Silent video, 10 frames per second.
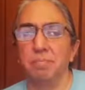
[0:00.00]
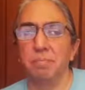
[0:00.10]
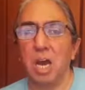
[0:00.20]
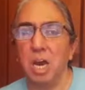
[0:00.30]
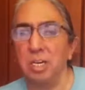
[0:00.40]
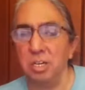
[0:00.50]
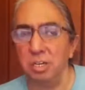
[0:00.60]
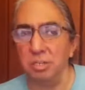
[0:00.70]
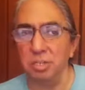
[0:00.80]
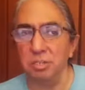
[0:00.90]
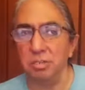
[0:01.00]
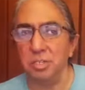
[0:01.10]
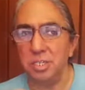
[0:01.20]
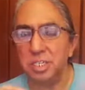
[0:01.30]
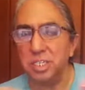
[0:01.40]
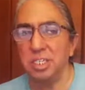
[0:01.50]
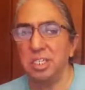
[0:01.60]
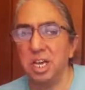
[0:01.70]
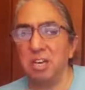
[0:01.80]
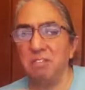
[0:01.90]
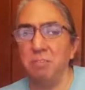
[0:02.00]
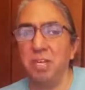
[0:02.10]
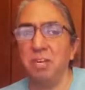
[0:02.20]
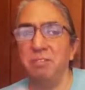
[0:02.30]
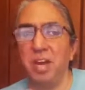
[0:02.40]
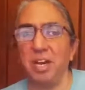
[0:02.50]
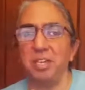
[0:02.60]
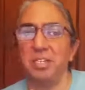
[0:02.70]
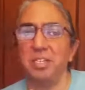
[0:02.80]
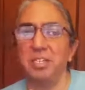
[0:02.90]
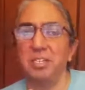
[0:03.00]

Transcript: Hunt your news instead of being fed it,